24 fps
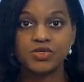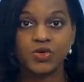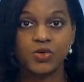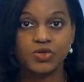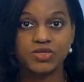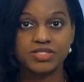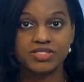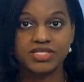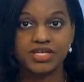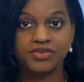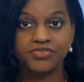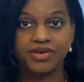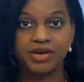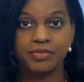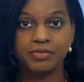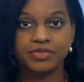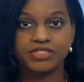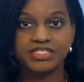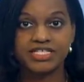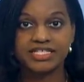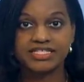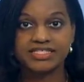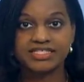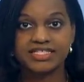hosting
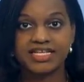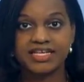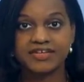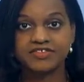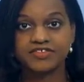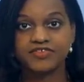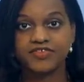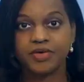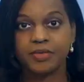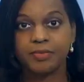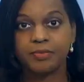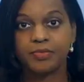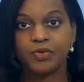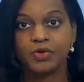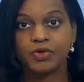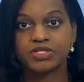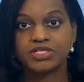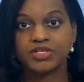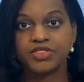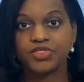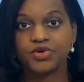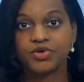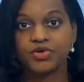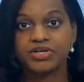representatives from
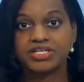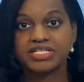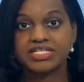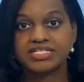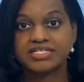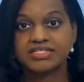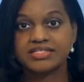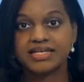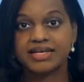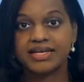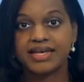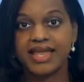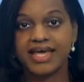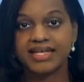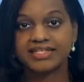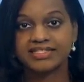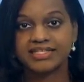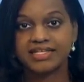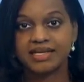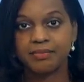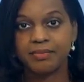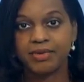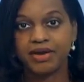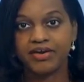port authorities in
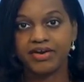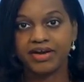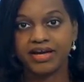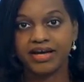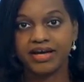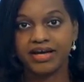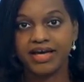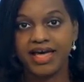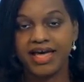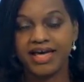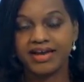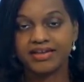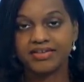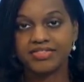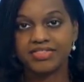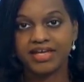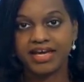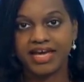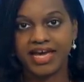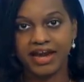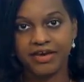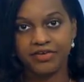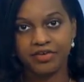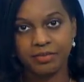Latin America and
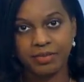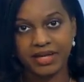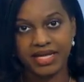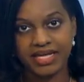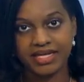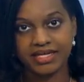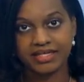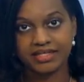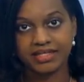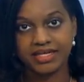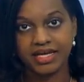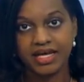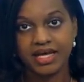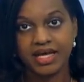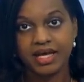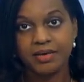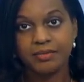the Caribbean.